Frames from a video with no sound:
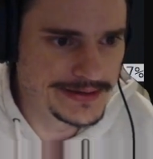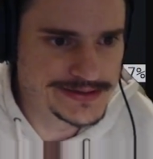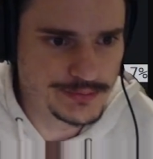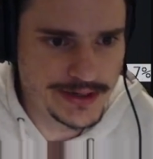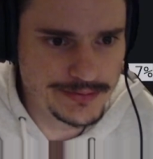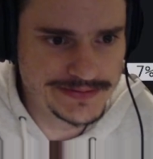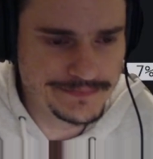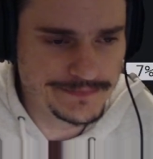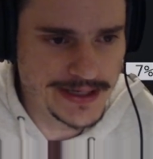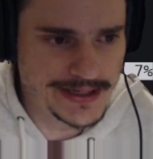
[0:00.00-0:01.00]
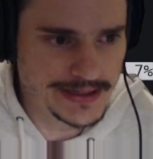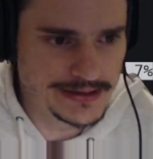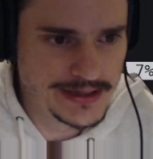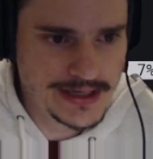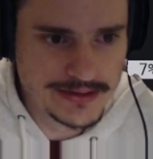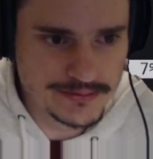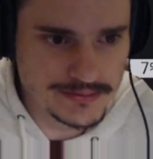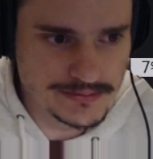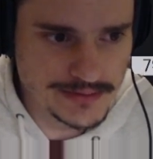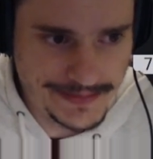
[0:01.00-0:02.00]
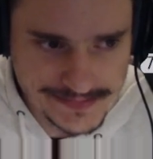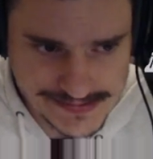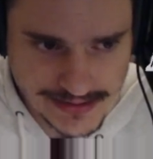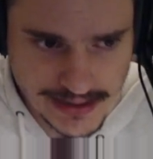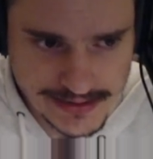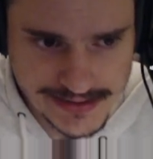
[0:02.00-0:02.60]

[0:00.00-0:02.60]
It's where we're defining at the start.